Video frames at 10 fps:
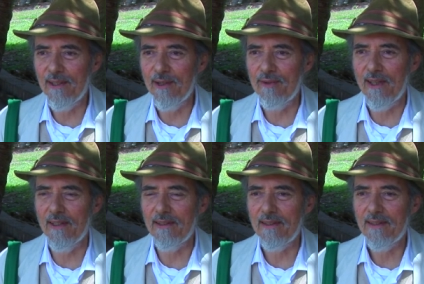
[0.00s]
You've
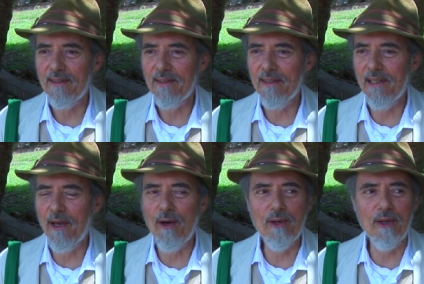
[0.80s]
got
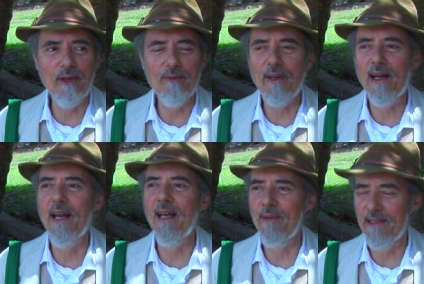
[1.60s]
the ogre of
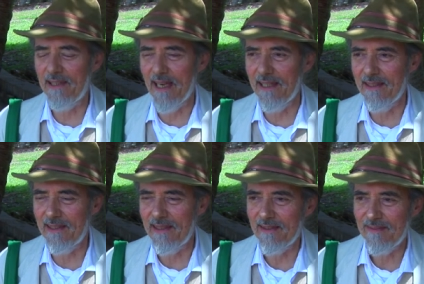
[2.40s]
climate
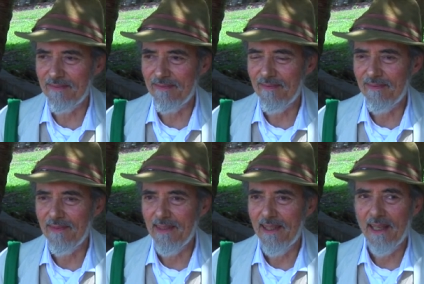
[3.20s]
change
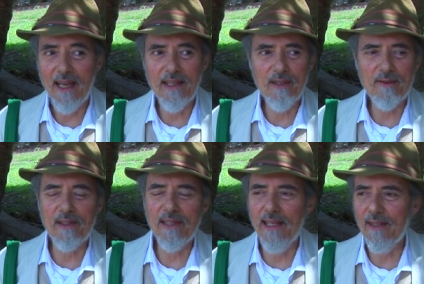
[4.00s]
and you've
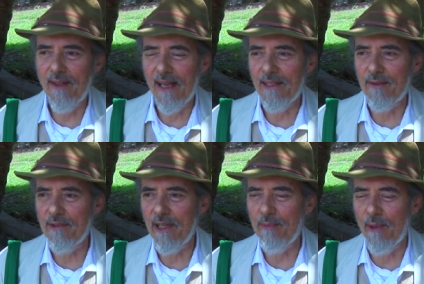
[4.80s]
got the end of the age of
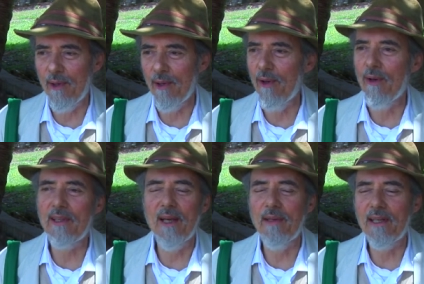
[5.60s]
cheap oil all
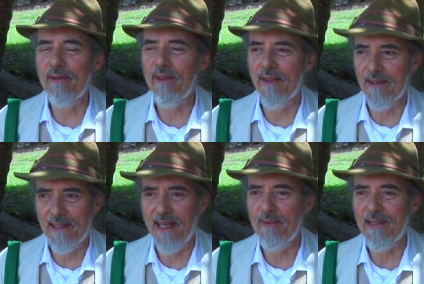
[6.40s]
coming at around the
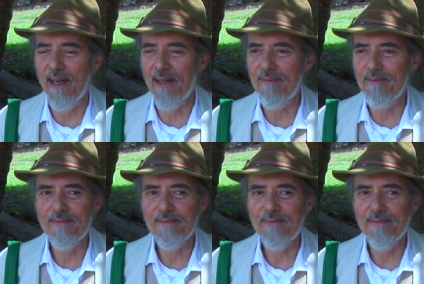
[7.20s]
same time.